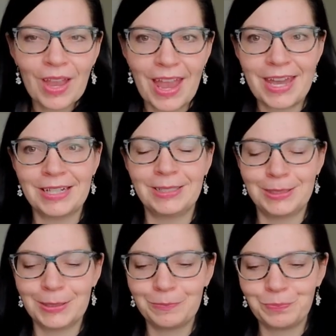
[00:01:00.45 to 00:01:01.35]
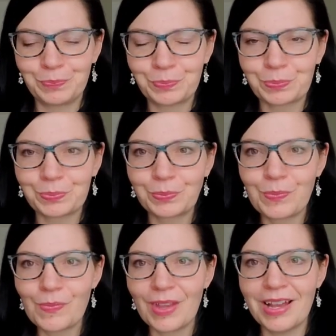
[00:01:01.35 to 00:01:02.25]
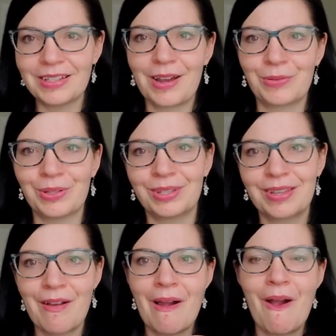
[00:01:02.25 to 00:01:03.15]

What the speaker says: And as I was